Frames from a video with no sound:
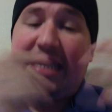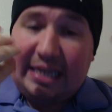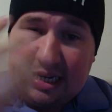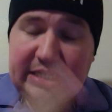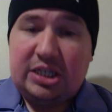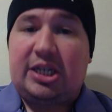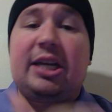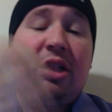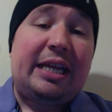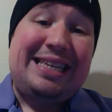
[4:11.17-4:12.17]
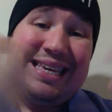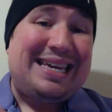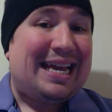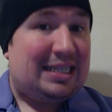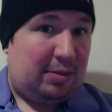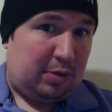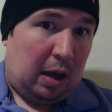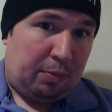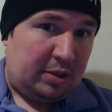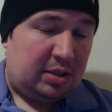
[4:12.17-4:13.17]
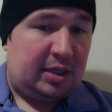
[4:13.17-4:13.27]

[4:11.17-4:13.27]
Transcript: he's in jail and he can't set the operations